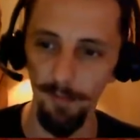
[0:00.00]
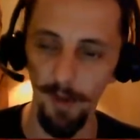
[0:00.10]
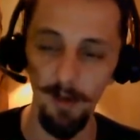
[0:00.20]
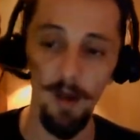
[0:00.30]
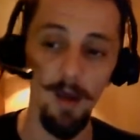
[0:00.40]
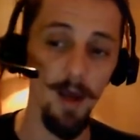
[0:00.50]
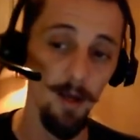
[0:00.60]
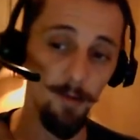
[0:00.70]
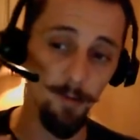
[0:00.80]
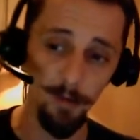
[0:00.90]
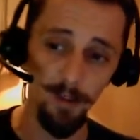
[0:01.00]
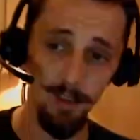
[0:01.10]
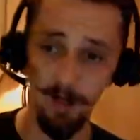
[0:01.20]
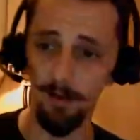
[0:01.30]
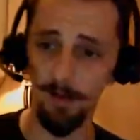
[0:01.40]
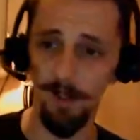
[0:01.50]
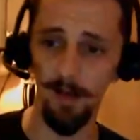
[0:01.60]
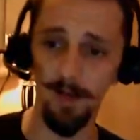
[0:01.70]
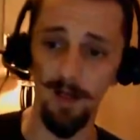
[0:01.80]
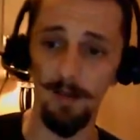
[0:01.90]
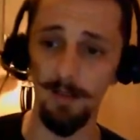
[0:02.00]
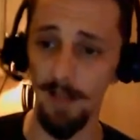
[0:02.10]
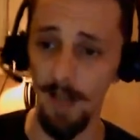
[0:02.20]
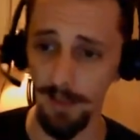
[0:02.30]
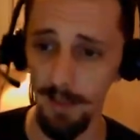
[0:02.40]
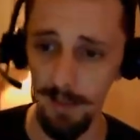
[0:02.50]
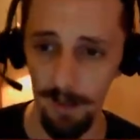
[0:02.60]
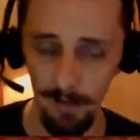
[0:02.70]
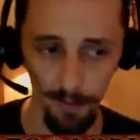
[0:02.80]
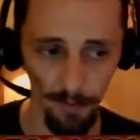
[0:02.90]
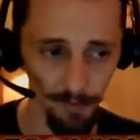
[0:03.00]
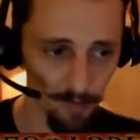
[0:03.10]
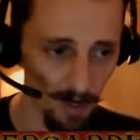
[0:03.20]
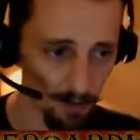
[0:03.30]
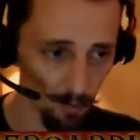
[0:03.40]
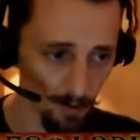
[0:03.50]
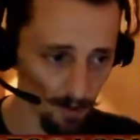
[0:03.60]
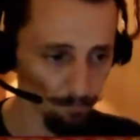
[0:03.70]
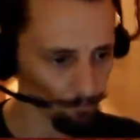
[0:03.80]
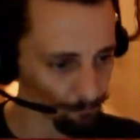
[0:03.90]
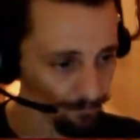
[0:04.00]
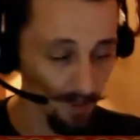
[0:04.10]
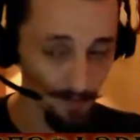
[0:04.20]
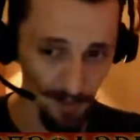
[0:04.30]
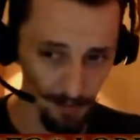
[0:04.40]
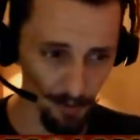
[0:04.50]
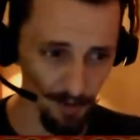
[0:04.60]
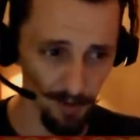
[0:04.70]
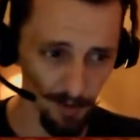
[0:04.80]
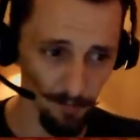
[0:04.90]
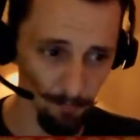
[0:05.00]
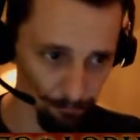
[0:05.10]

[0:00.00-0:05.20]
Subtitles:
But a $30 deck that has $90 worth of value in it, that's pretty good.